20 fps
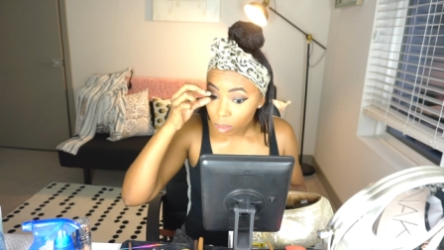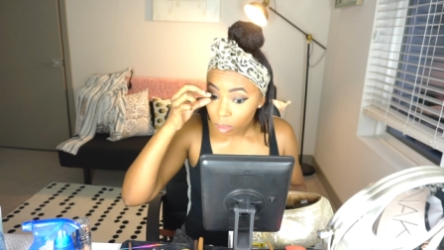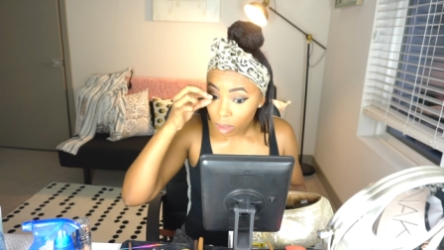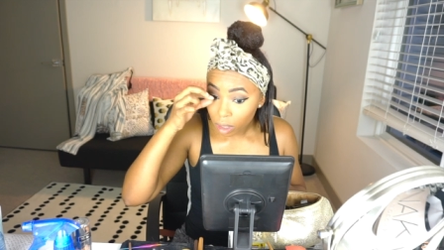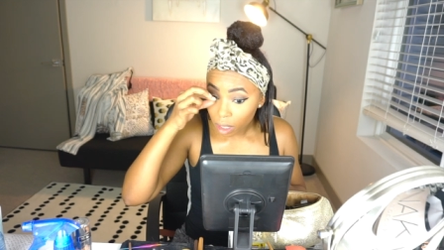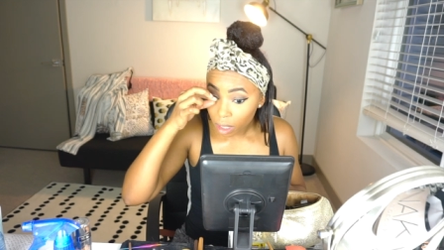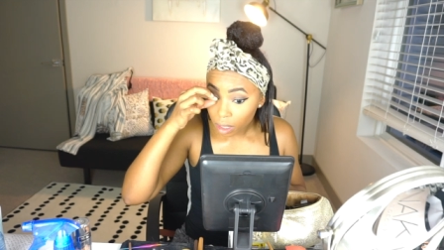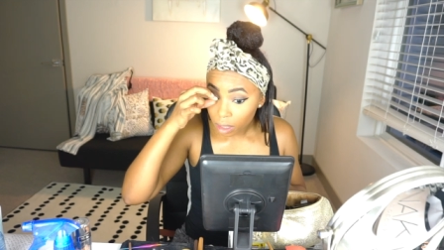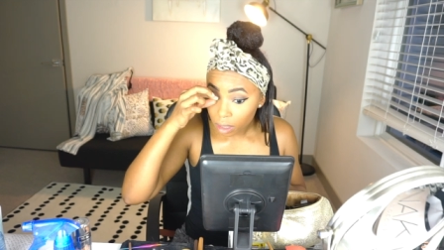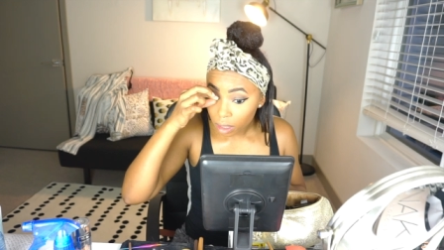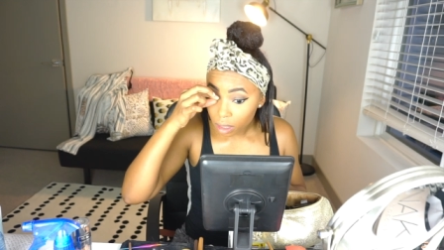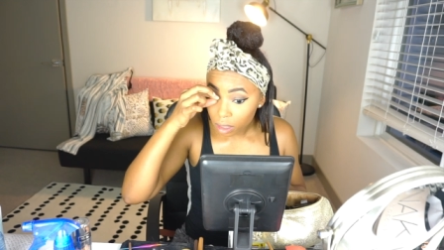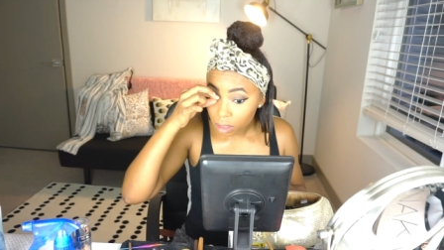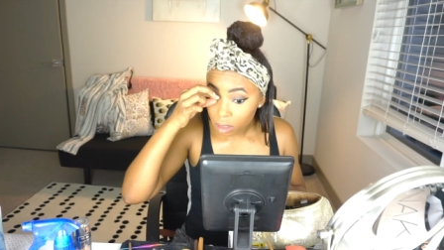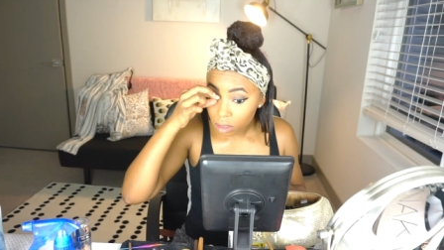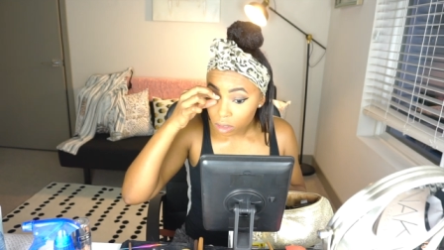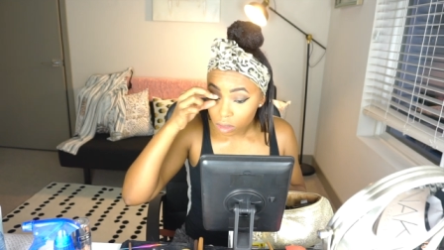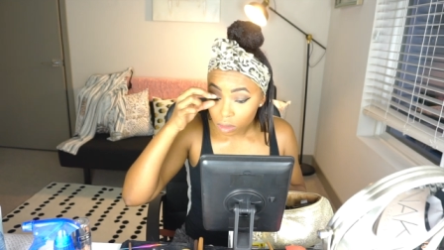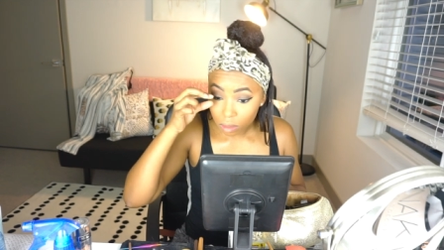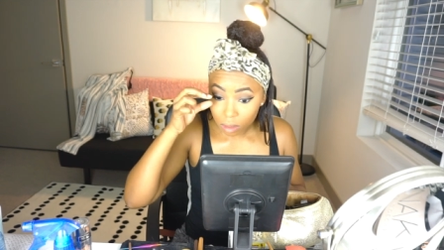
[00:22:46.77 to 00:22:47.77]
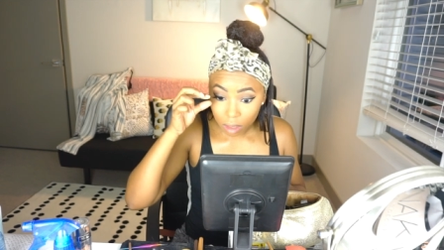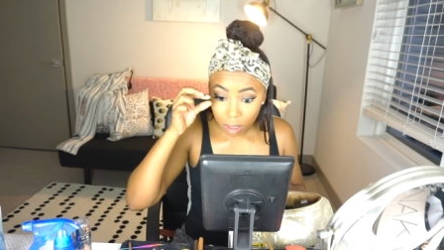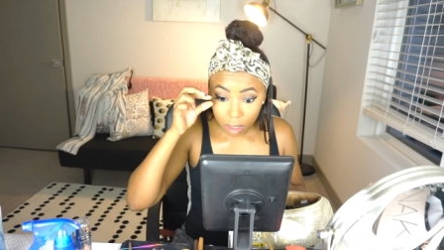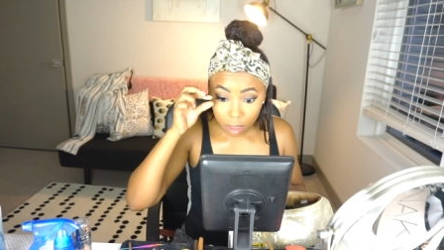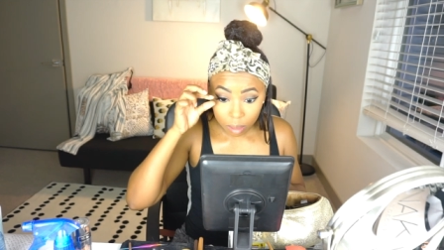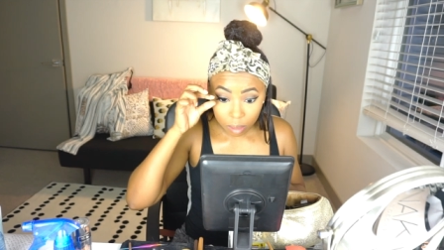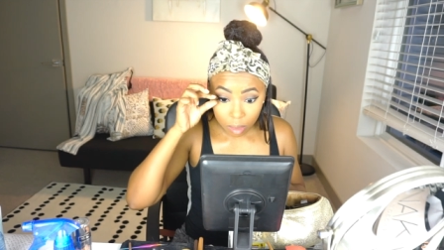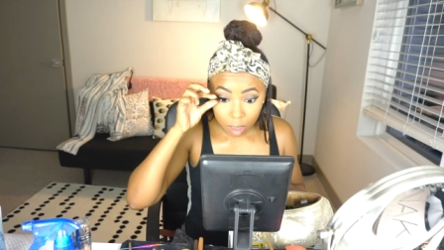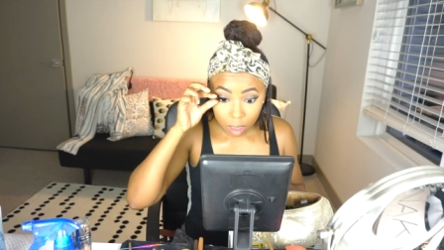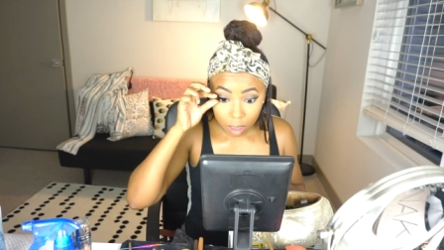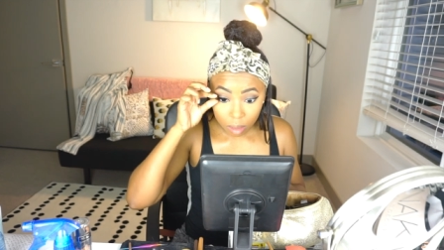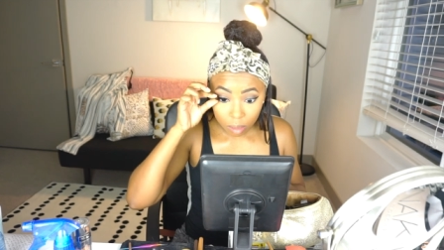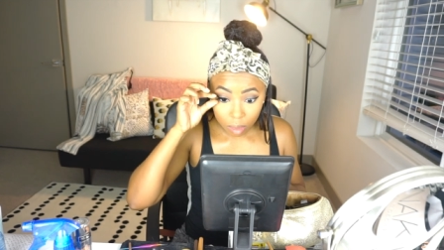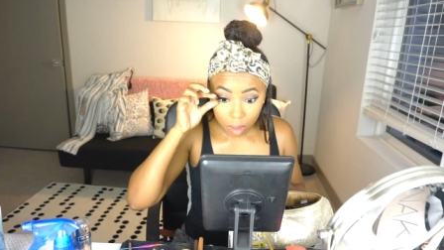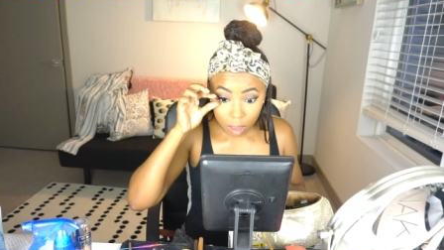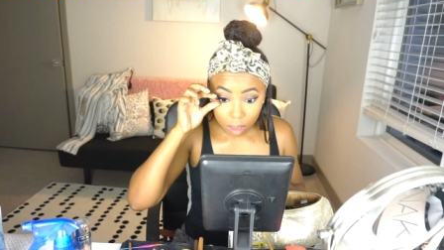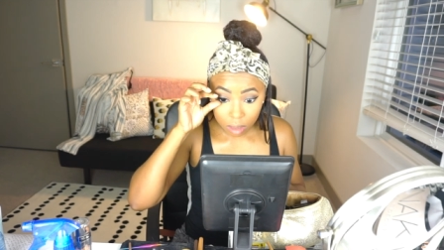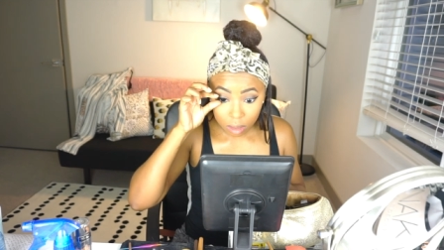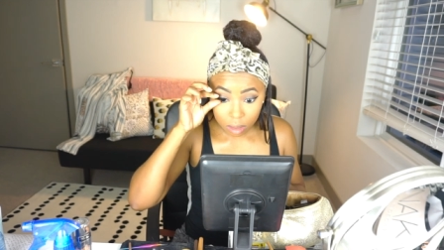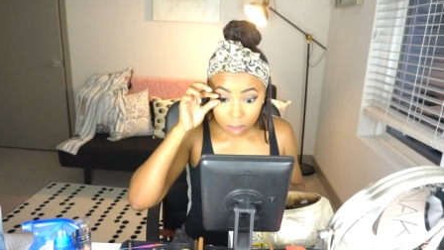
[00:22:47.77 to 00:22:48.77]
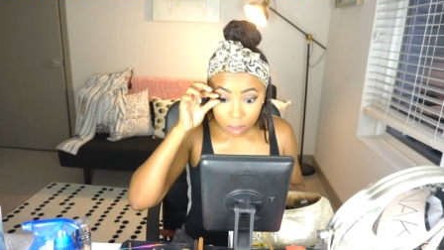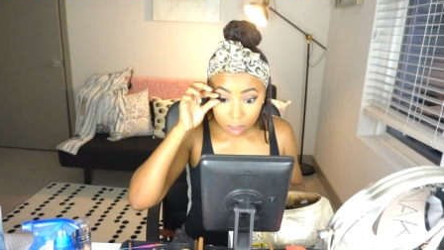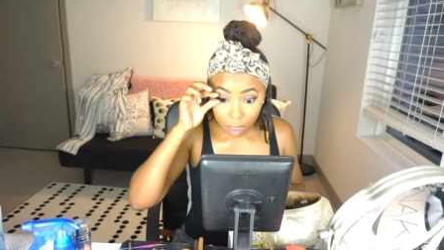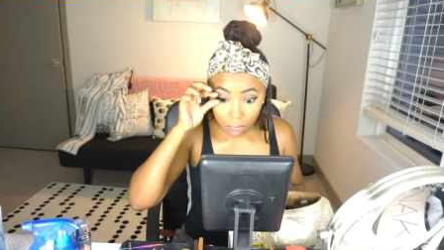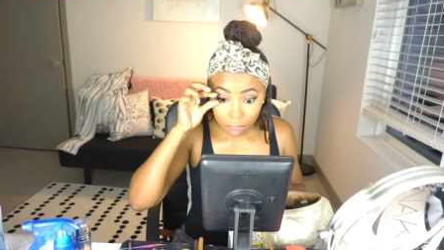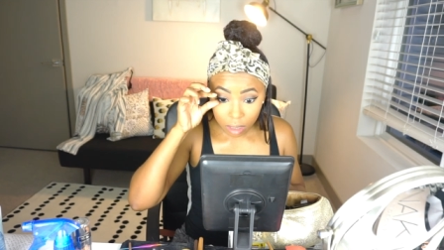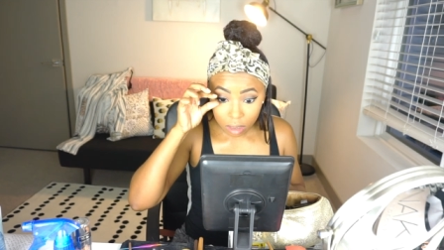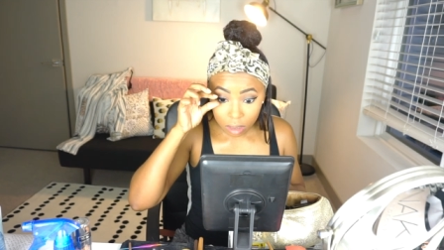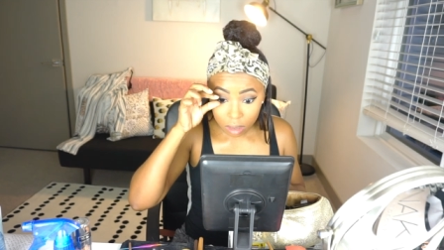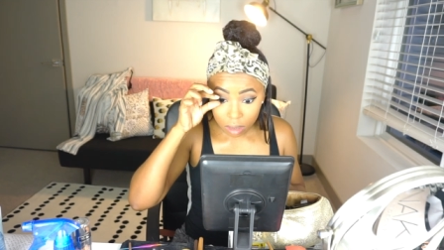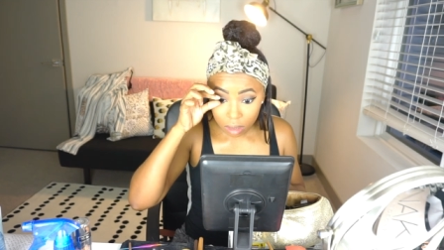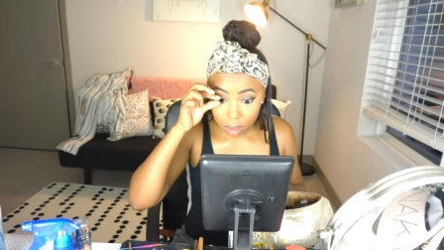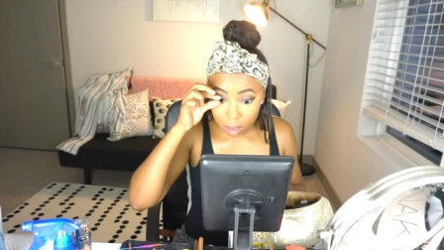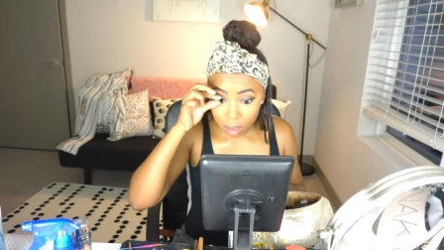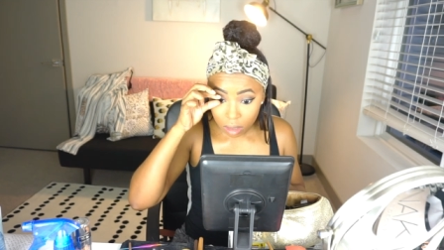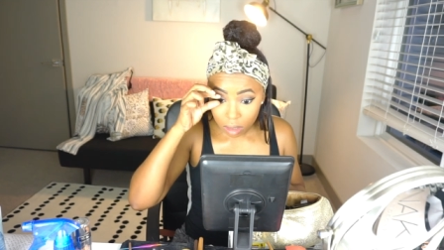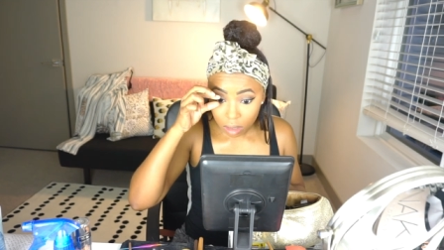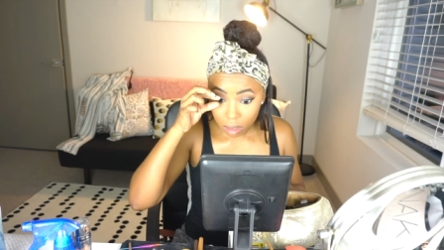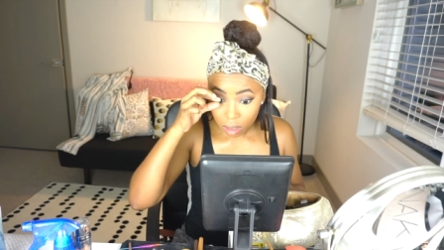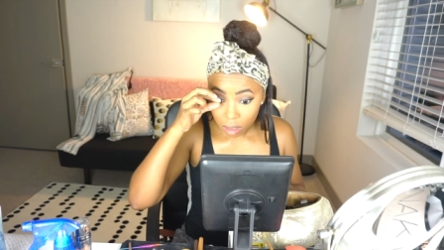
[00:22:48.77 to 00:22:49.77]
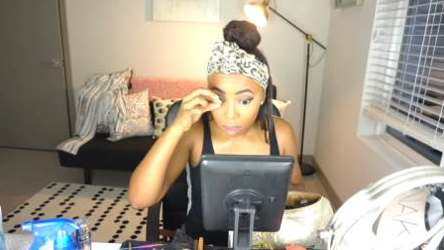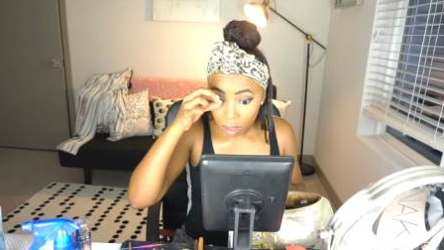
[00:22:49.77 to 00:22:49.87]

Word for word: buy lashes on like me because I just